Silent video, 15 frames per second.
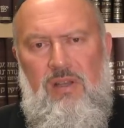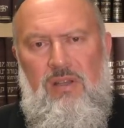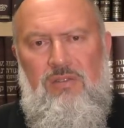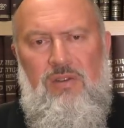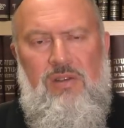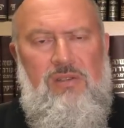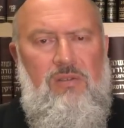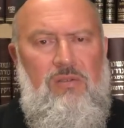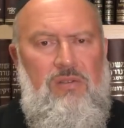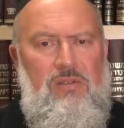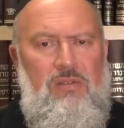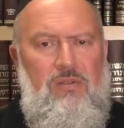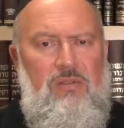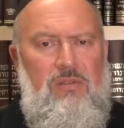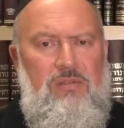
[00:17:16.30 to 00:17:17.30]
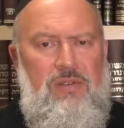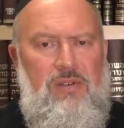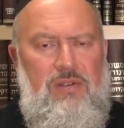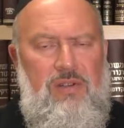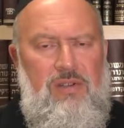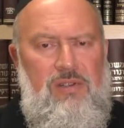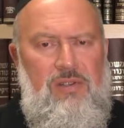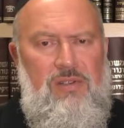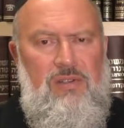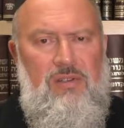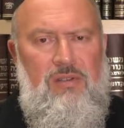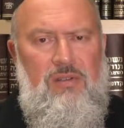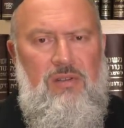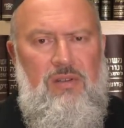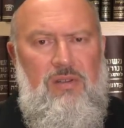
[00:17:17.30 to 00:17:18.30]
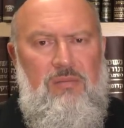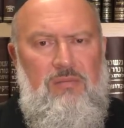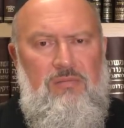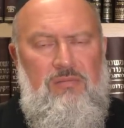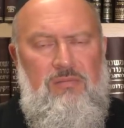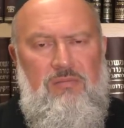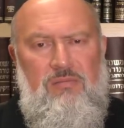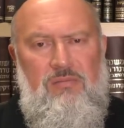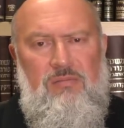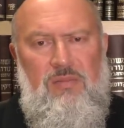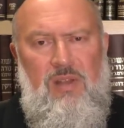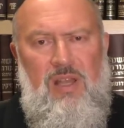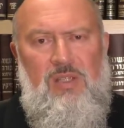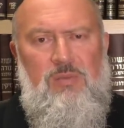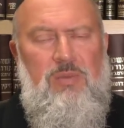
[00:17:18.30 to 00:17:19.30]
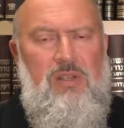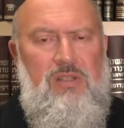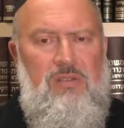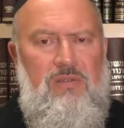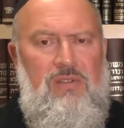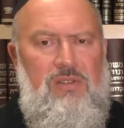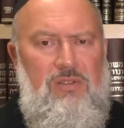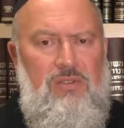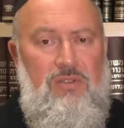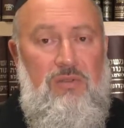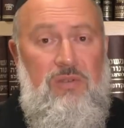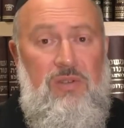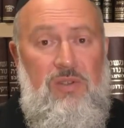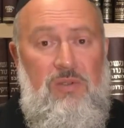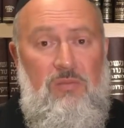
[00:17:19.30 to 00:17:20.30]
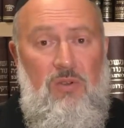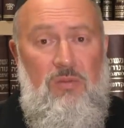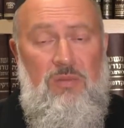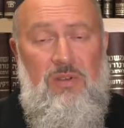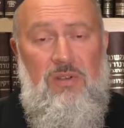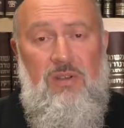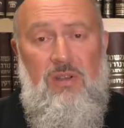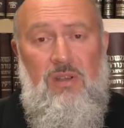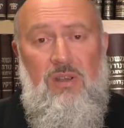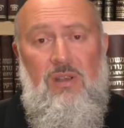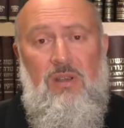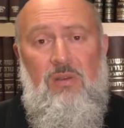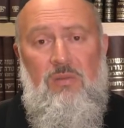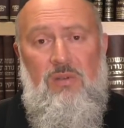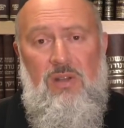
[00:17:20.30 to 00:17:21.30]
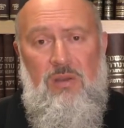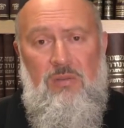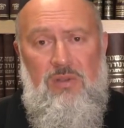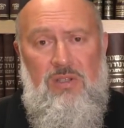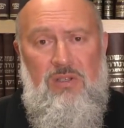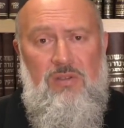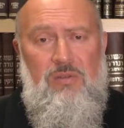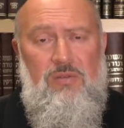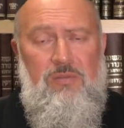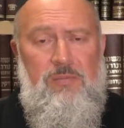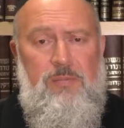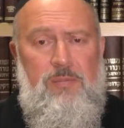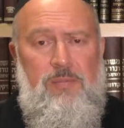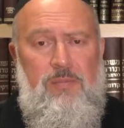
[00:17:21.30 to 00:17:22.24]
address all the various aspects of this issue at this moment. What I wish to